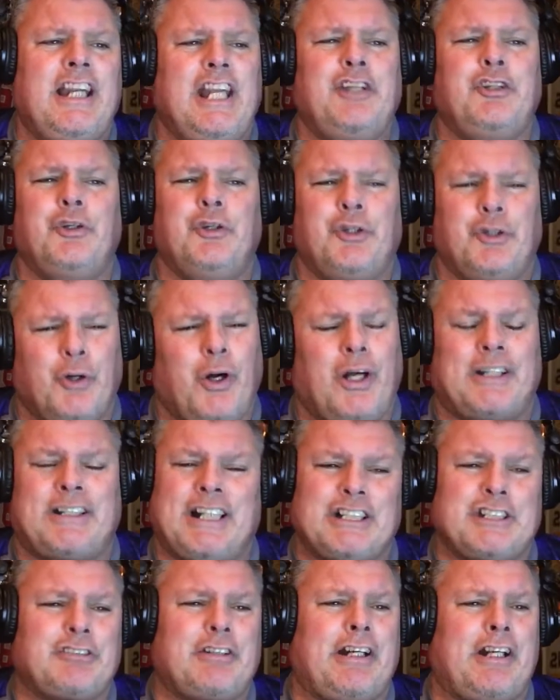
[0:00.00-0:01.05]
in New York.
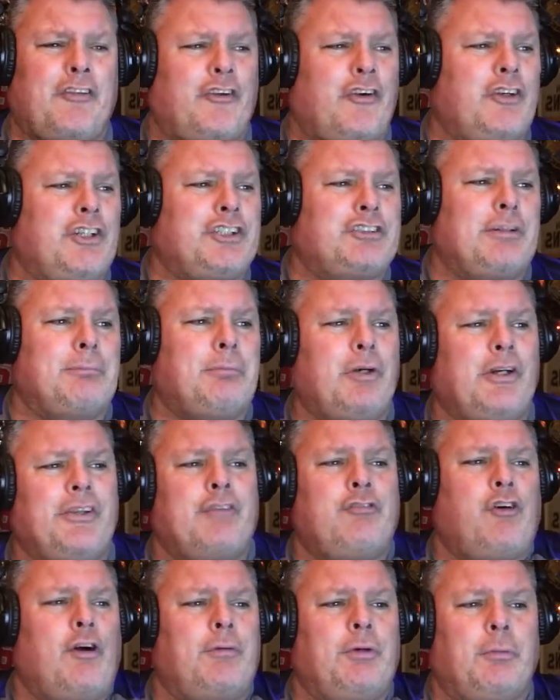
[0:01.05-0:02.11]
That's right. Authorities report
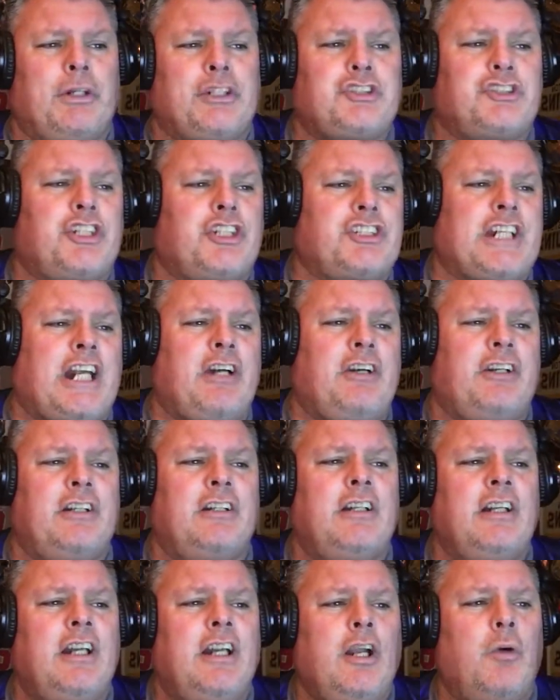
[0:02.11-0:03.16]
the former
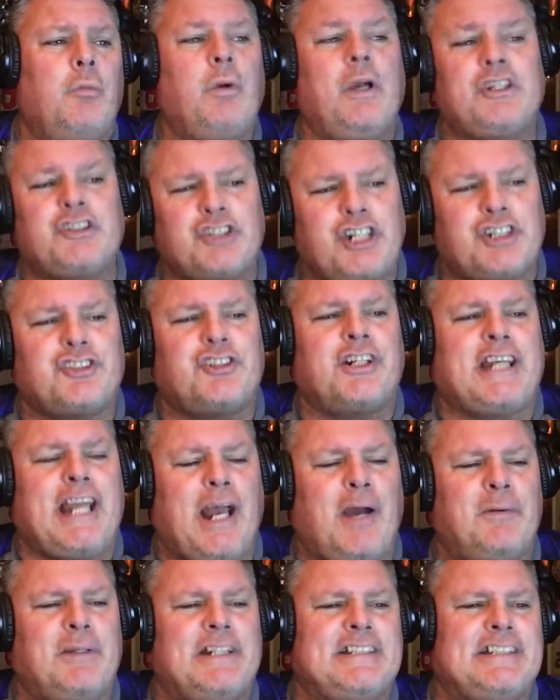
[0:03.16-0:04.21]
Westchester
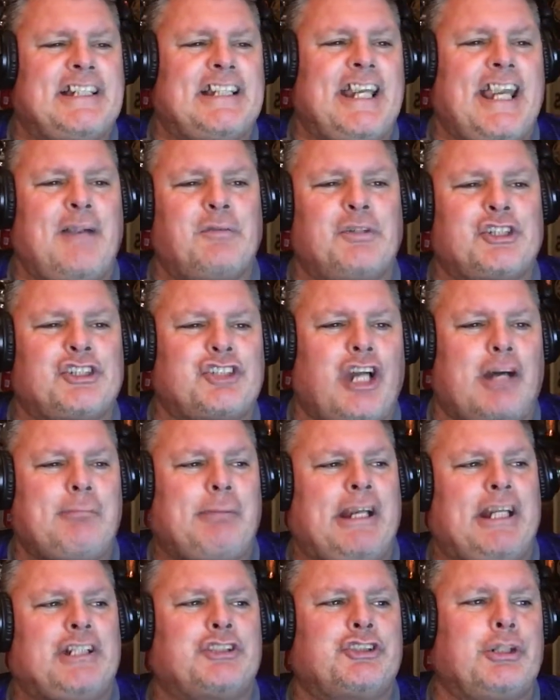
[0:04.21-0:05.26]
County DA was stopped
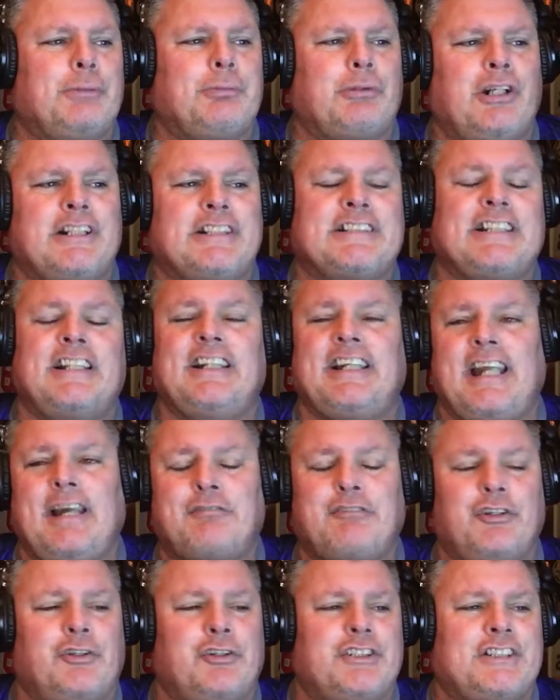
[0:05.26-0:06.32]
by a trooper on Sunday
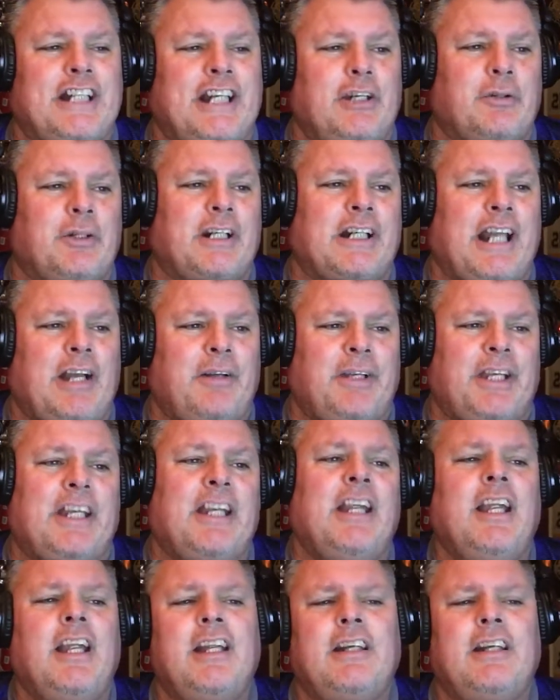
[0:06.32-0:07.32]
afternoon in Tioga County.